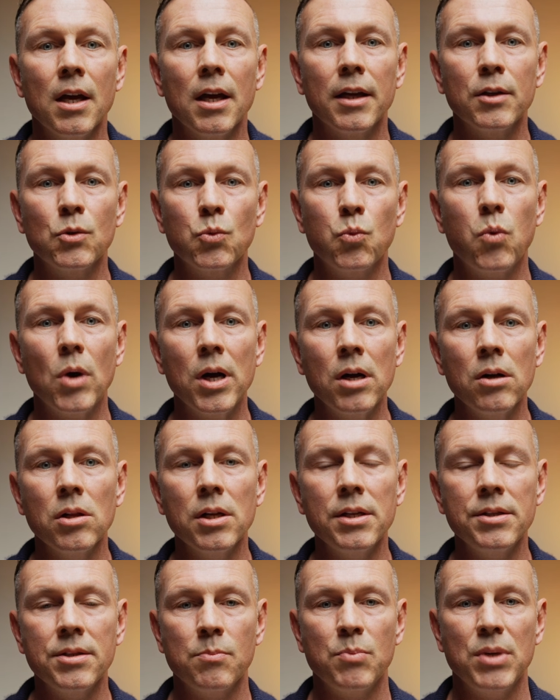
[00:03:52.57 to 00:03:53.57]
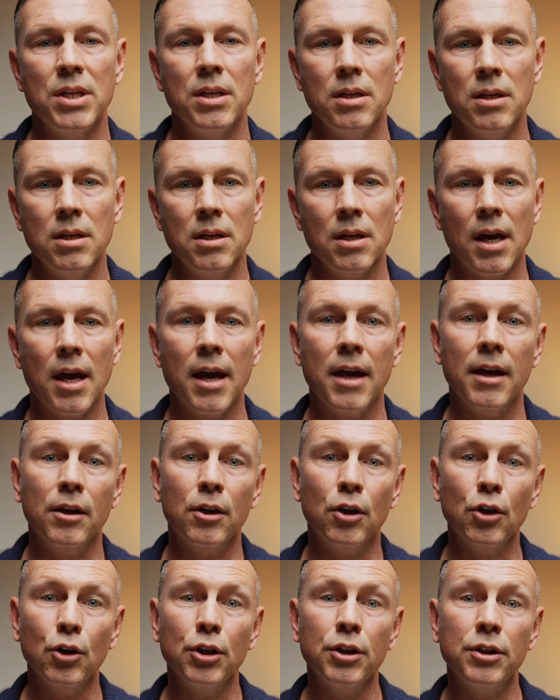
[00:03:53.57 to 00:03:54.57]
As well as being a
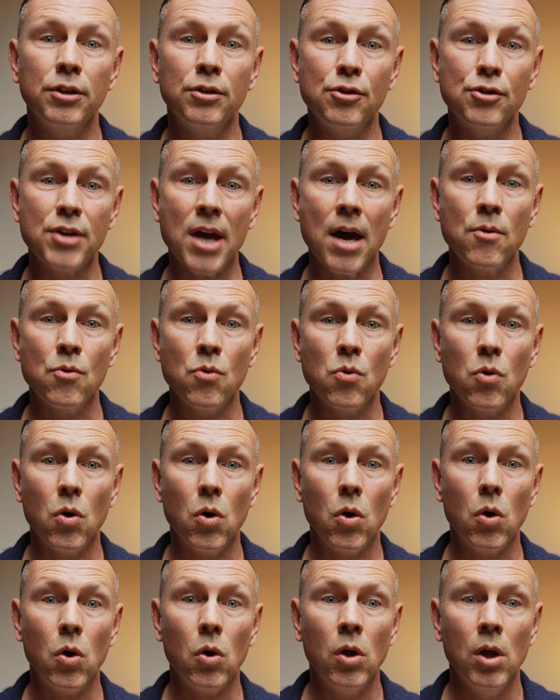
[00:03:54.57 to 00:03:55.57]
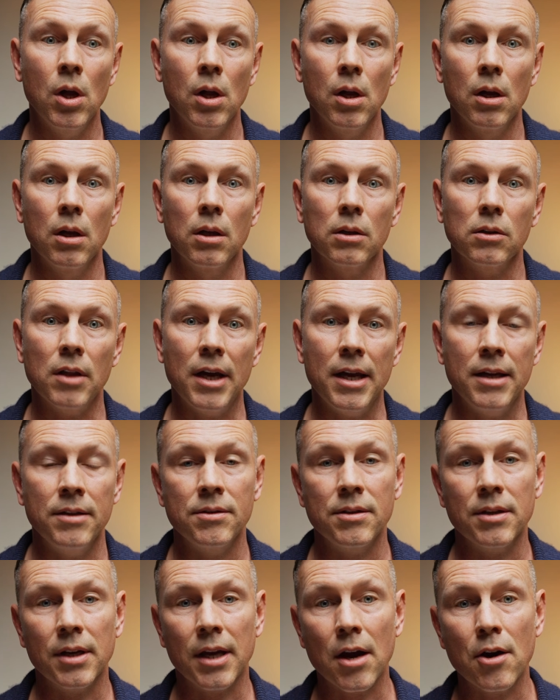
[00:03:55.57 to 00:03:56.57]
good general
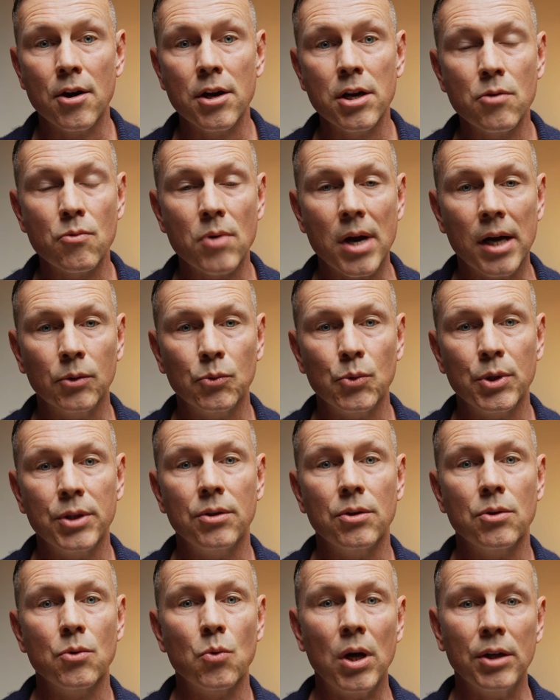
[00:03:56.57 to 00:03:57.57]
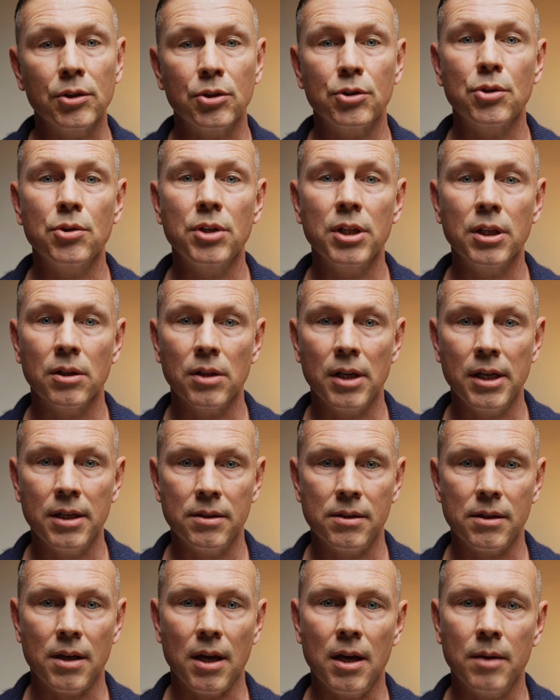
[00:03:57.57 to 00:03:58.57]
lens to carry around with you while shooting
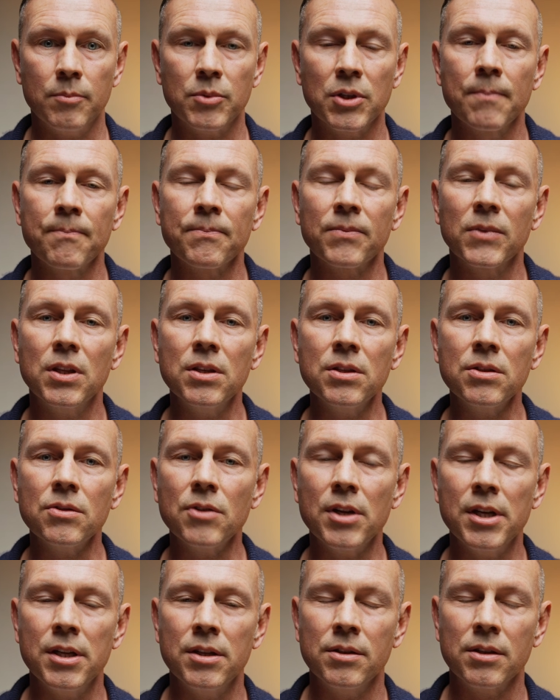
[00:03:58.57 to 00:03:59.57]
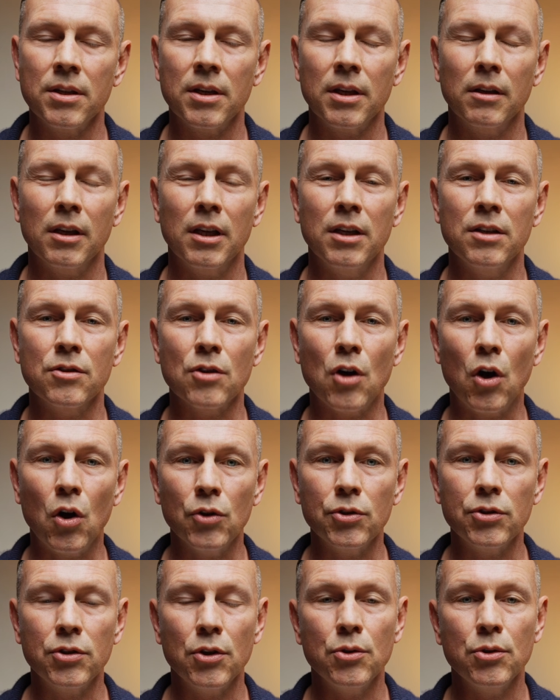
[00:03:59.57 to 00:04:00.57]
landscapes, this lens is
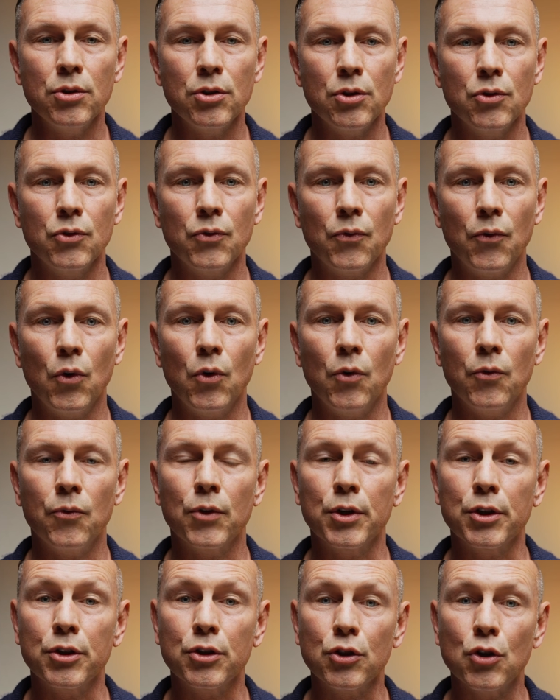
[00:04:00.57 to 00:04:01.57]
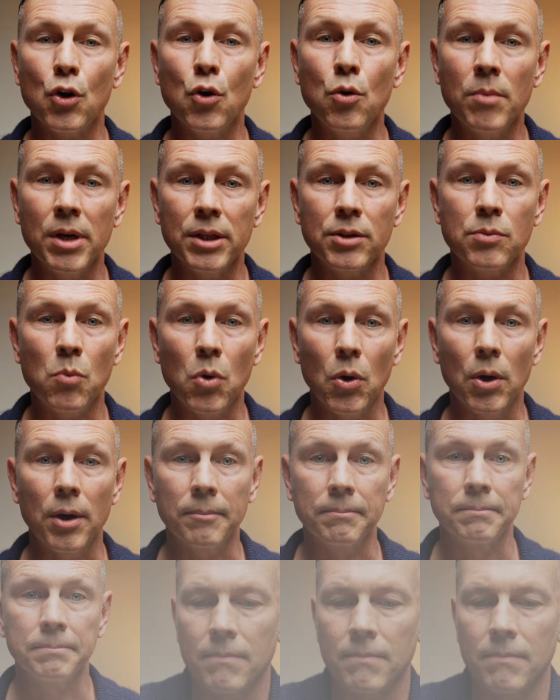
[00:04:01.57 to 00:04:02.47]
also useful for so much more.